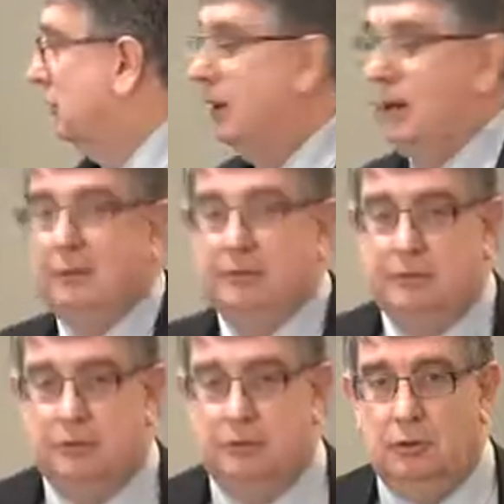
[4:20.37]
Now it's
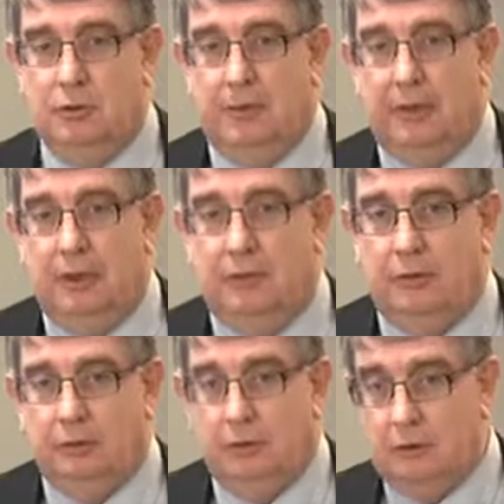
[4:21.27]
a term you may have
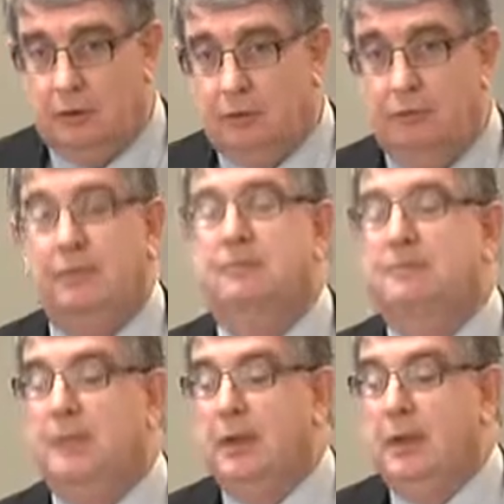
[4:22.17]
heard of,
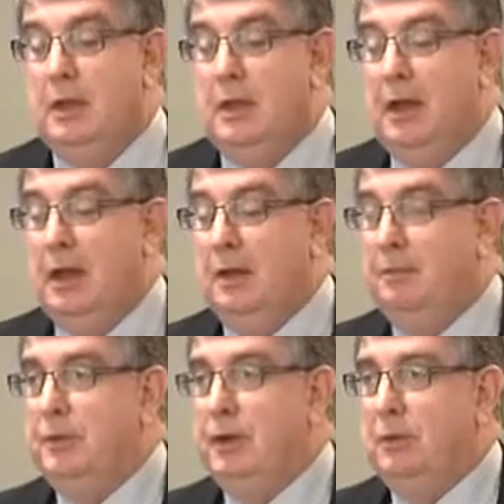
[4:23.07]

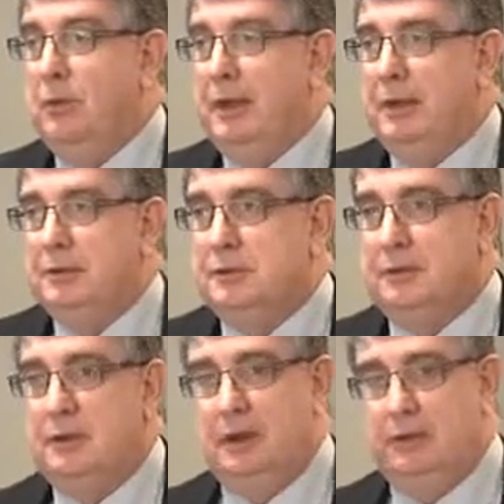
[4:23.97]
but it relates to
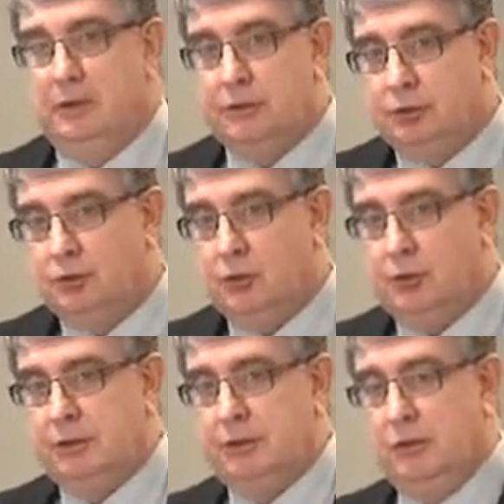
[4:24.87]
the additional
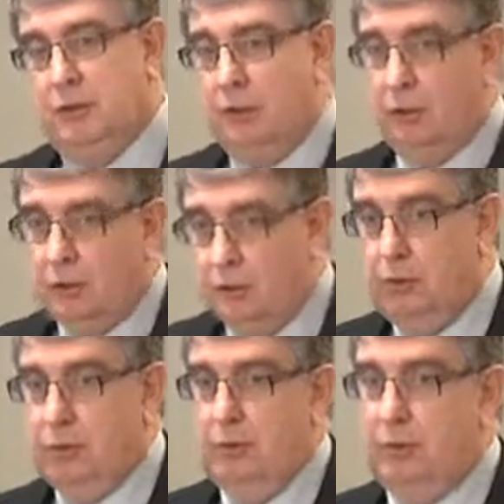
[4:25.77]
costs that are incurred
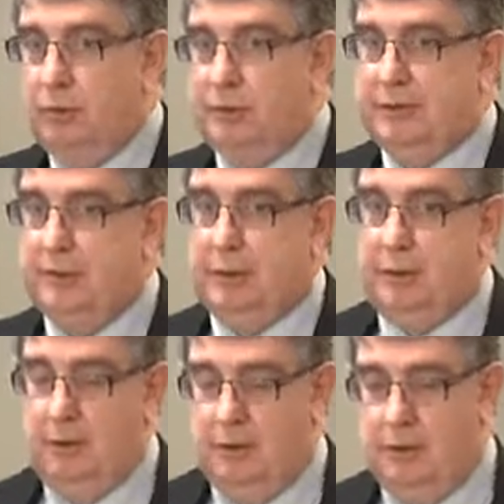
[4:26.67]
when you employ someone.